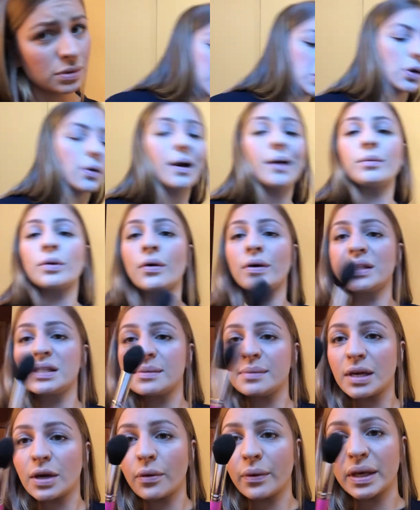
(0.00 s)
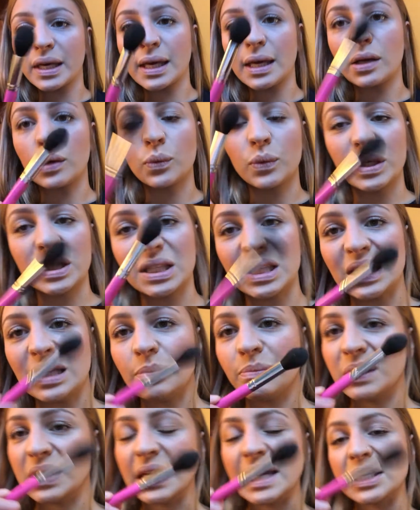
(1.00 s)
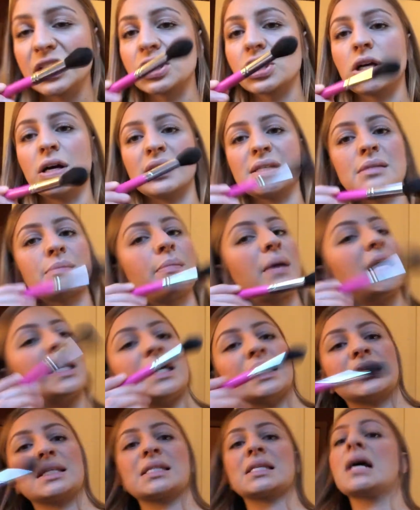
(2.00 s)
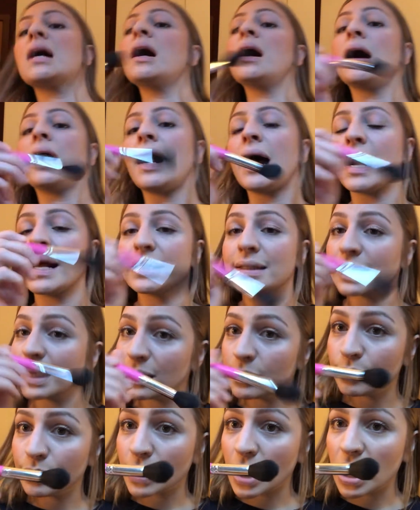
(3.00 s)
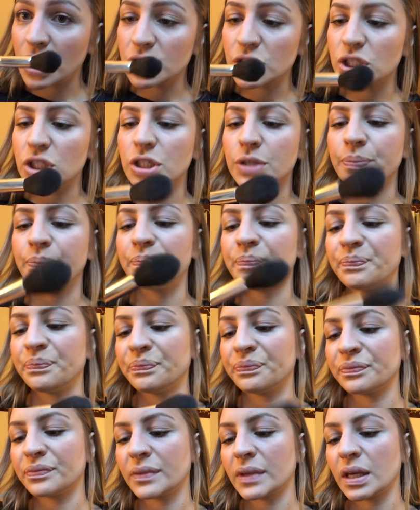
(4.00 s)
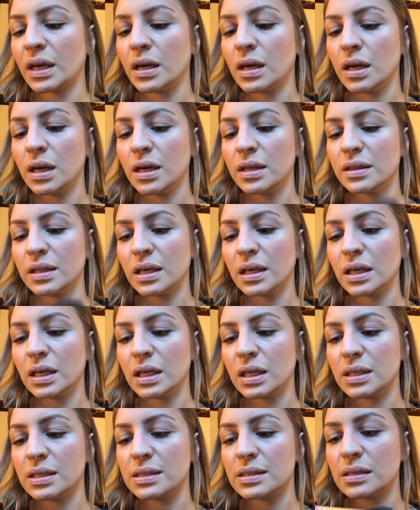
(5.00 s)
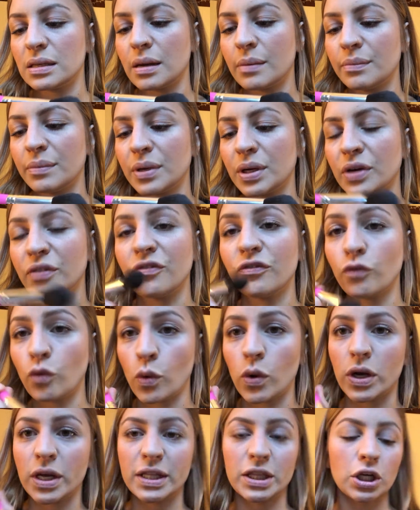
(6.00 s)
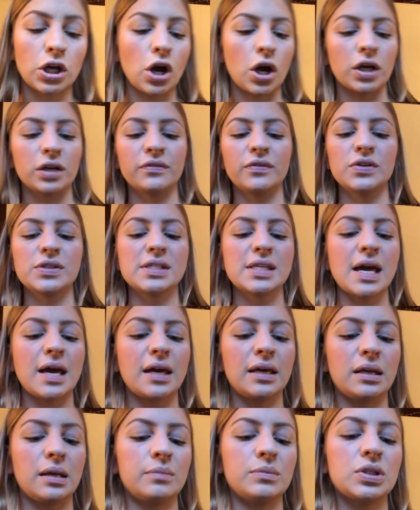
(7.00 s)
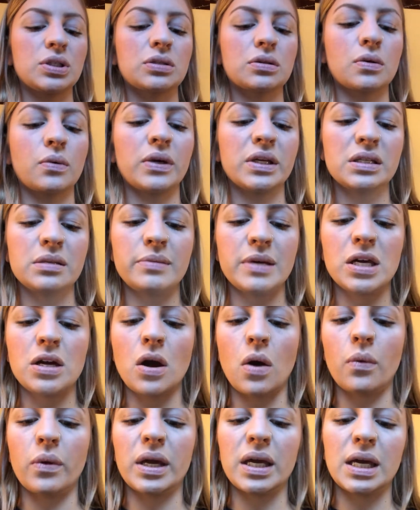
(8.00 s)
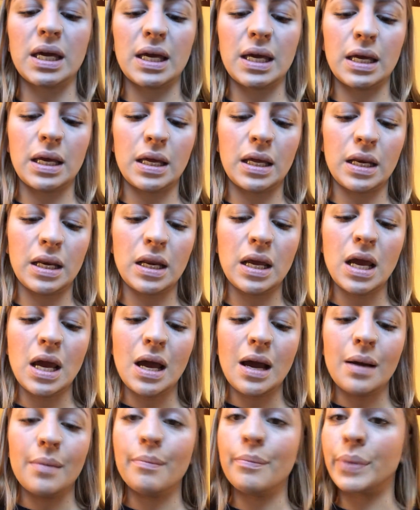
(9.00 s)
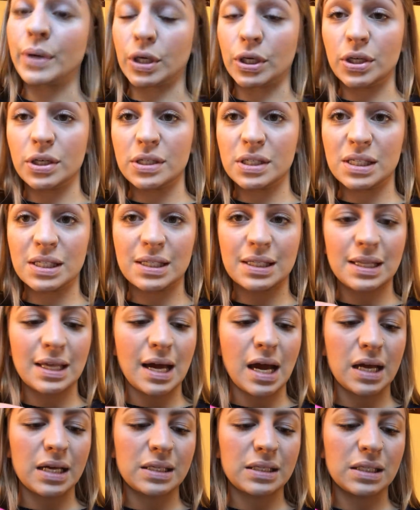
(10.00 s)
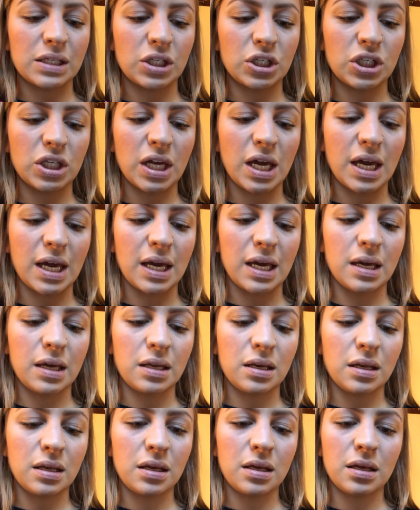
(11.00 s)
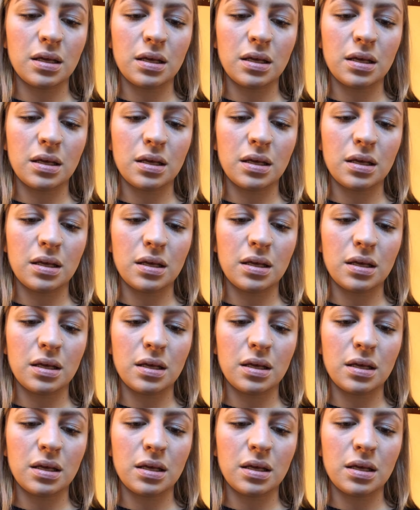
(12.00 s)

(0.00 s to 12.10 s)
So I'm going to be going in with the BH Cosmetics highlight brush. I think it is number 4 in the Carnival set, and I'm just going to be going in Burst. That is the shade.